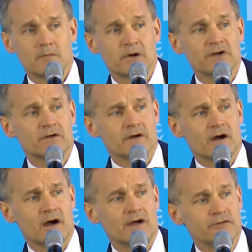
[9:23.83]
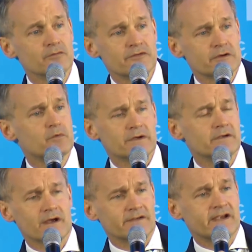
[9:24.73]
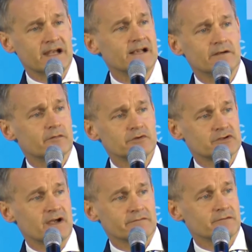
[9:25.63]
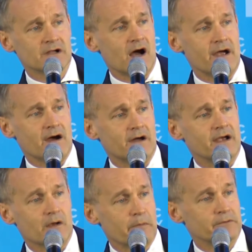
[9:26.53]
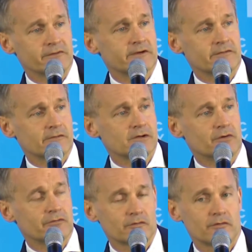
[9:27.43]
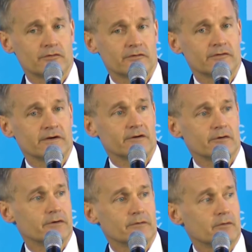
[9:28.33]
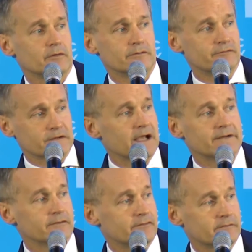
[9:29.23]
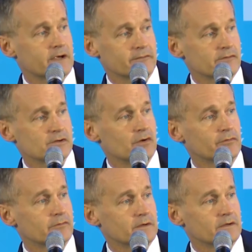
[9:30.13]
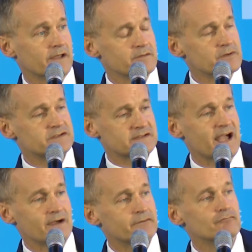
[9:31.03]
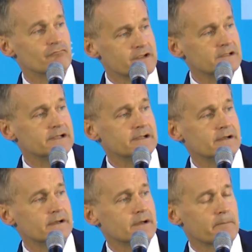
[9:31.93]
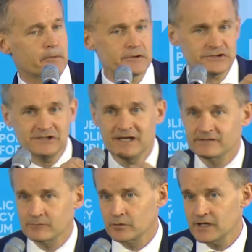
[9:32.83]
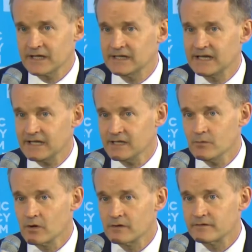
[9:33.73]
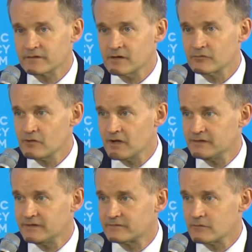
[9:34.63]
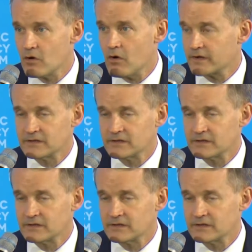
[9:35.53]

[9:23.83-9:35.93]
But I don't think as Canadians, we should have to rely on Albertans because they're close to it, or Newfoundlanders because they're close to it. I think we just have to really appreciate that we're not going to get anywhere in this country on net zero